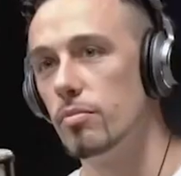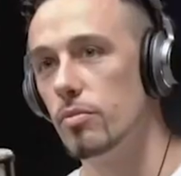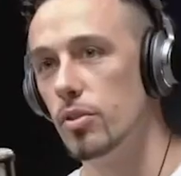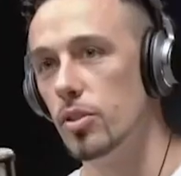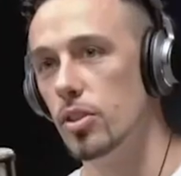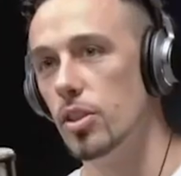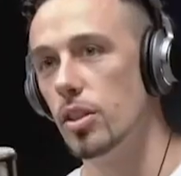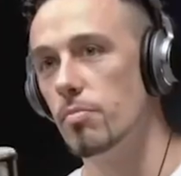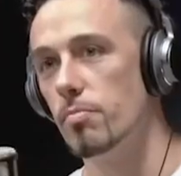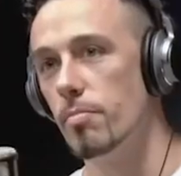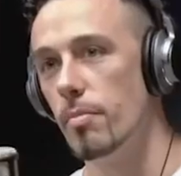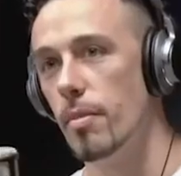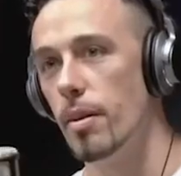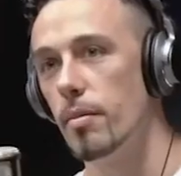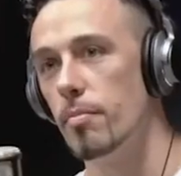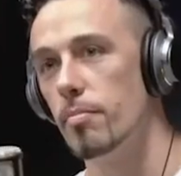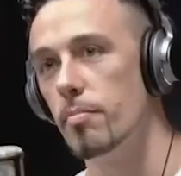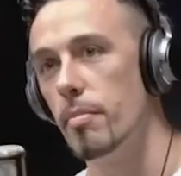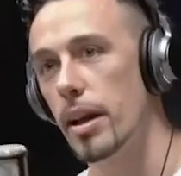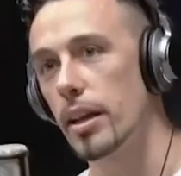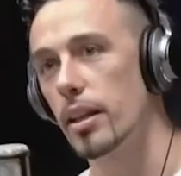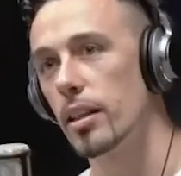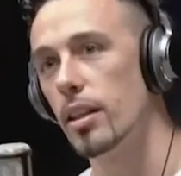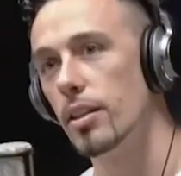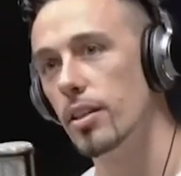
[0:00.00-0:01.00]

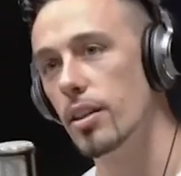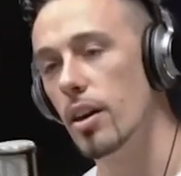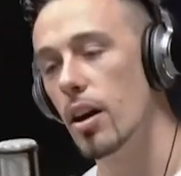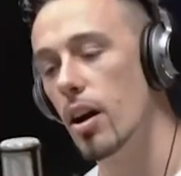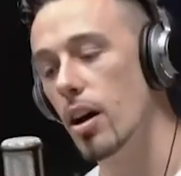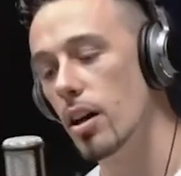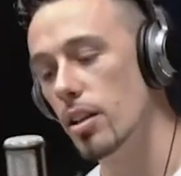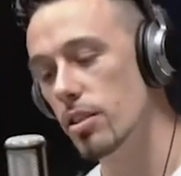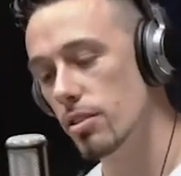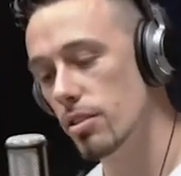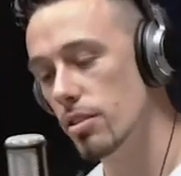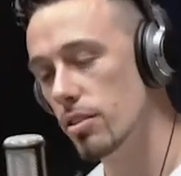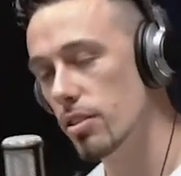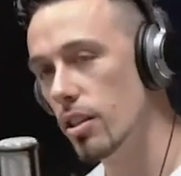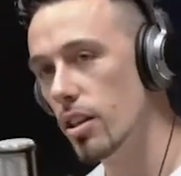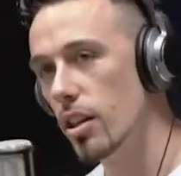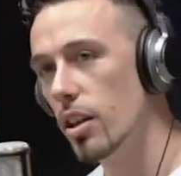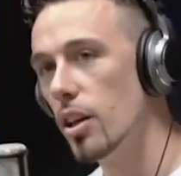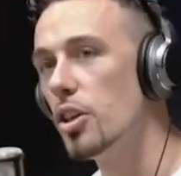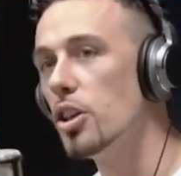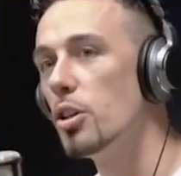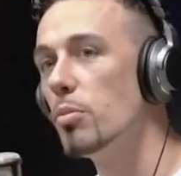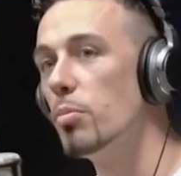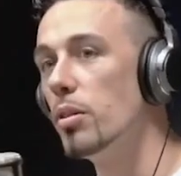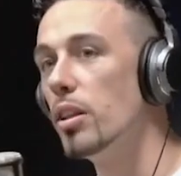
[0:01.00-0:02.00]
megalodons, and
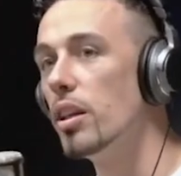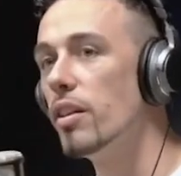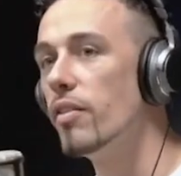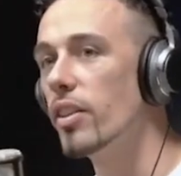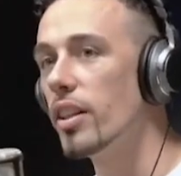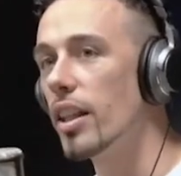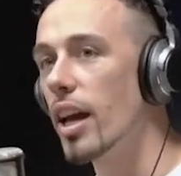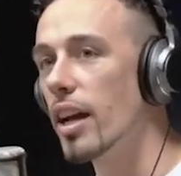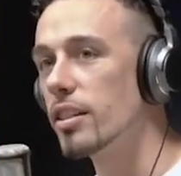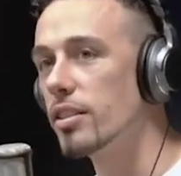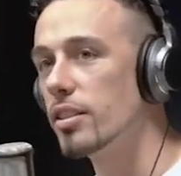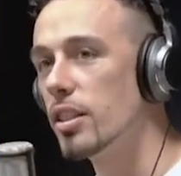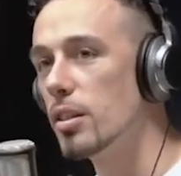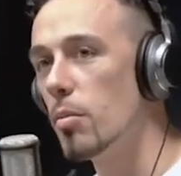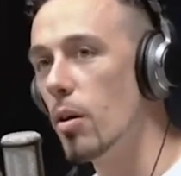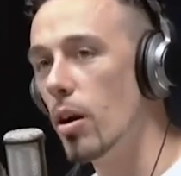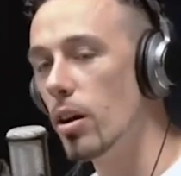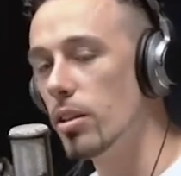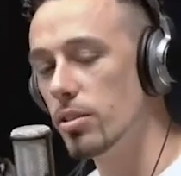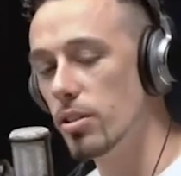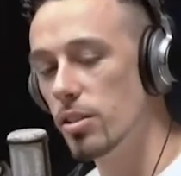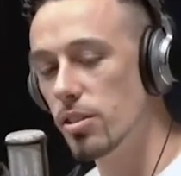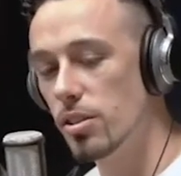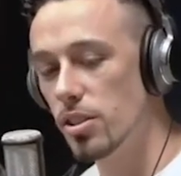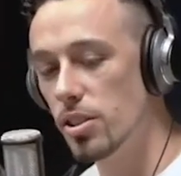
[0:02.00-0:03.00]
you believe in like sea
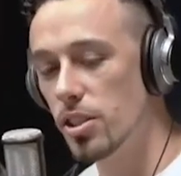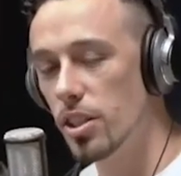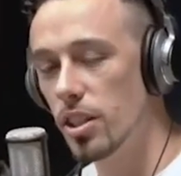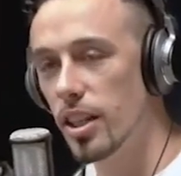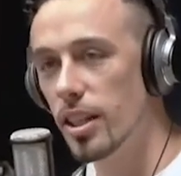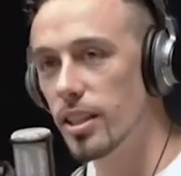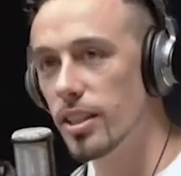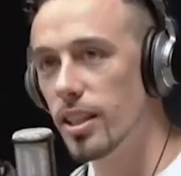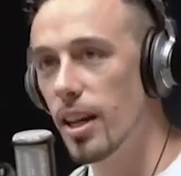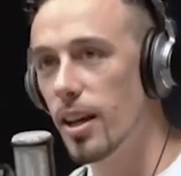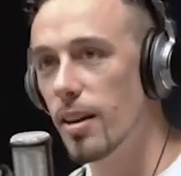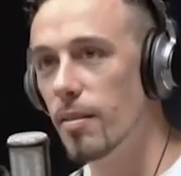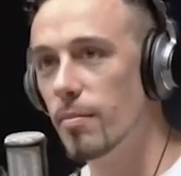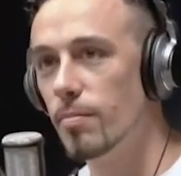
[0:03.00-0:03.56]
monsters and shit like that.